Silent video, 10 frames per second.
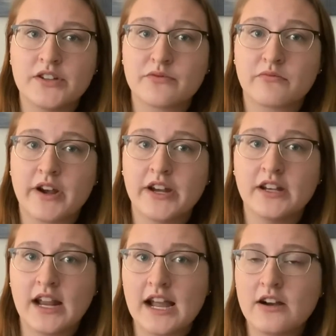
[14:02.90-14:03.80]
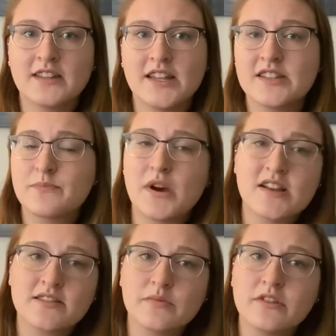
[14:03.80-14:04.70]
right now. It's
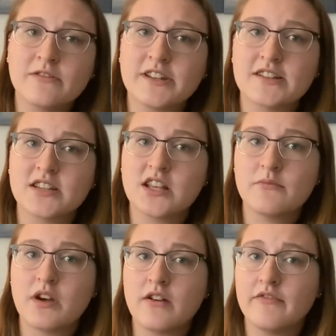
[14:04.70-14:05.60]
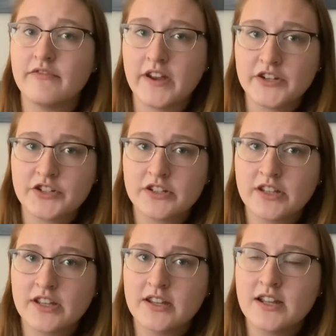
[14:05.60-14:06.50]
possible I'll get to them
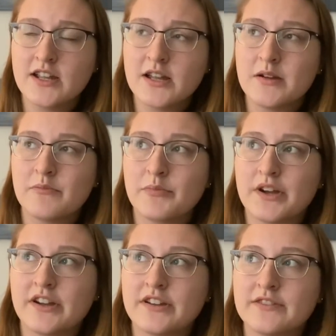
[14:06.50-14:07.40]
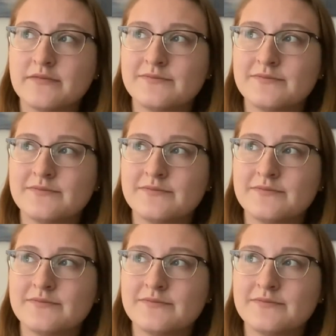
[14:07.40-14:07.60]
eventually, but